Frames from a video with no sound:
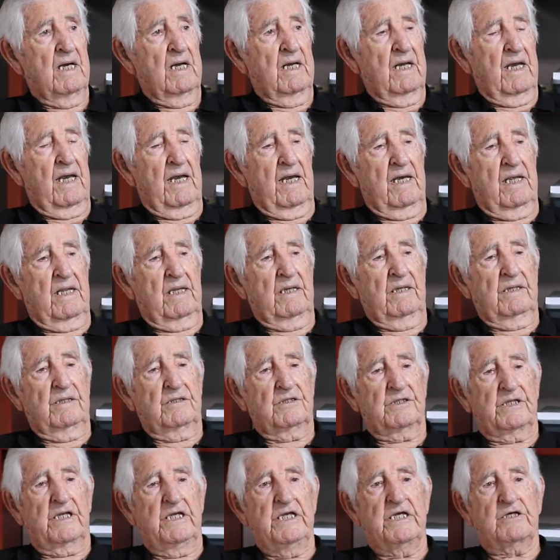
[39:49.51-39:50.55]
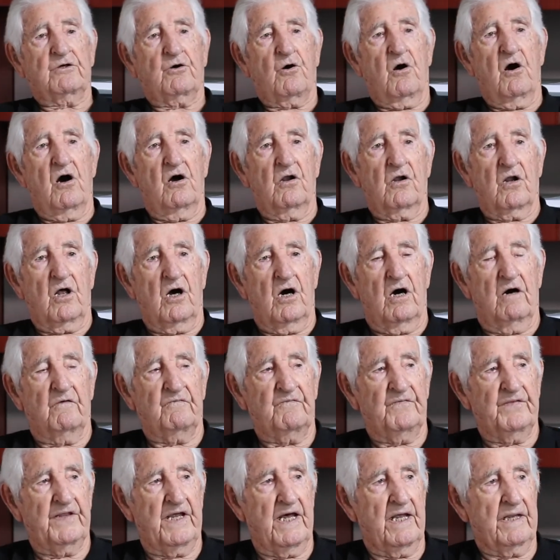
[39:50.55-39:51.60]
And he crawled
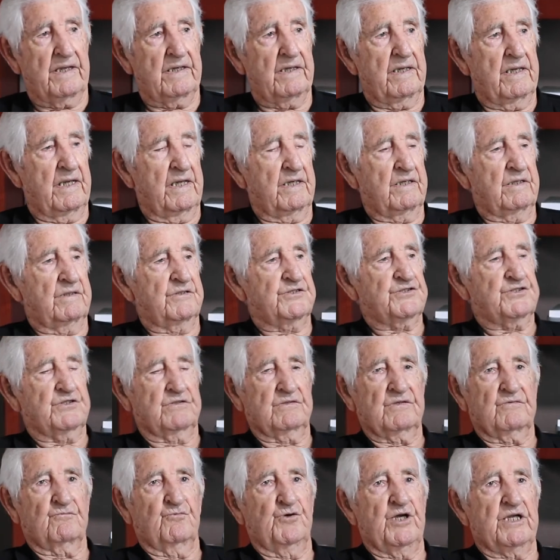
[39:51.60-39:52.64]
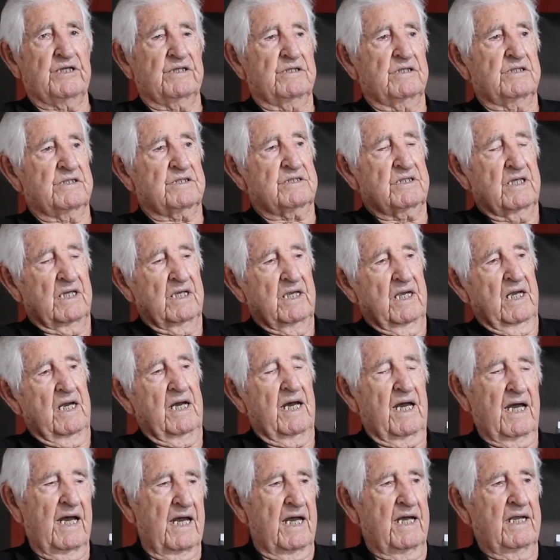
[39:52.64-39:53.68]
off that and witnessed
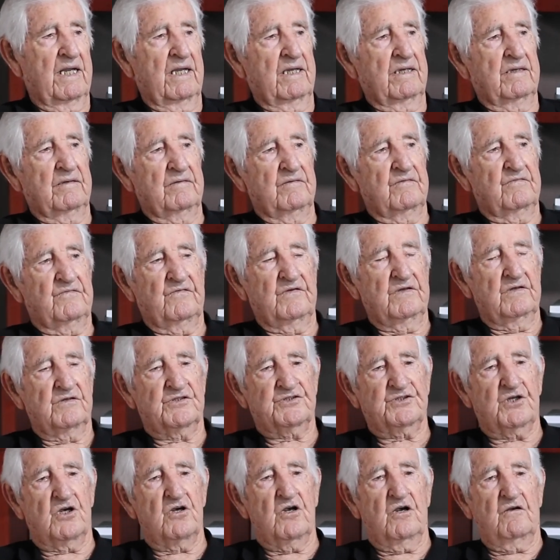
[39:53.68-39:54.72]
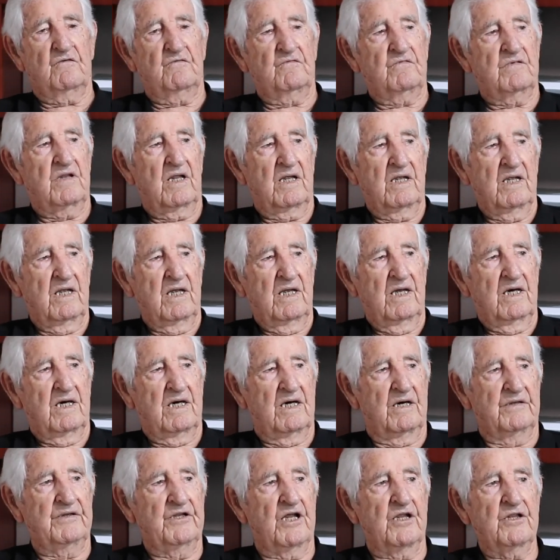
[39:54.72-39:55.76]
and served
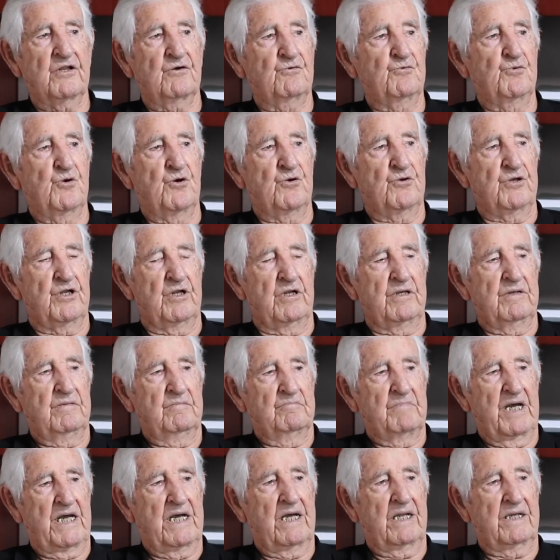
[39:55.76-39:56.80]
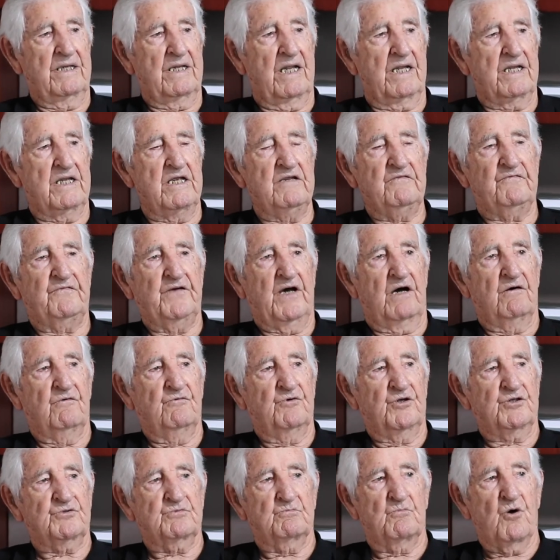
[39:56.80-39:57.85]
another wounded man that he felt
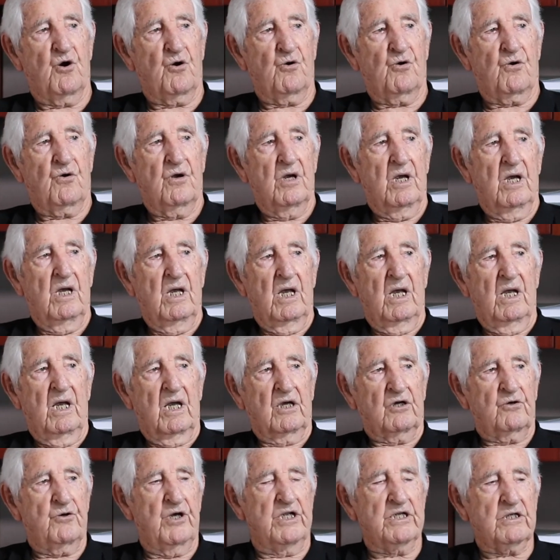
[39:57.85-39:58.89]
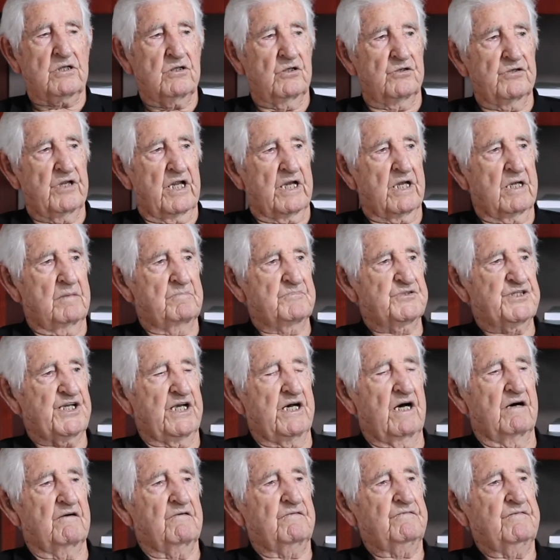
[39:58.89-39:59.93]
was more critical than
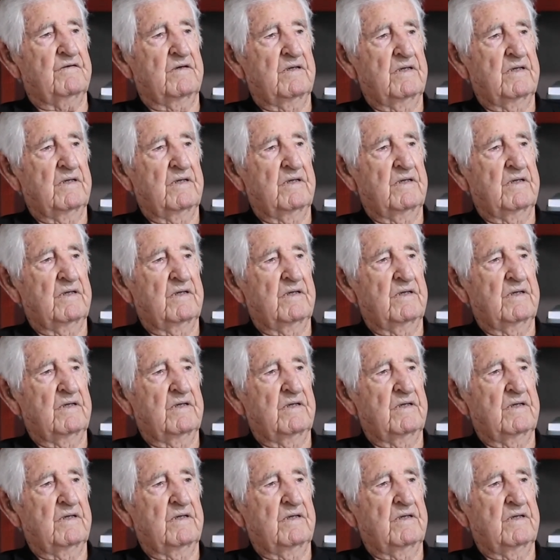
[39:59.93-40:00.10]
himself.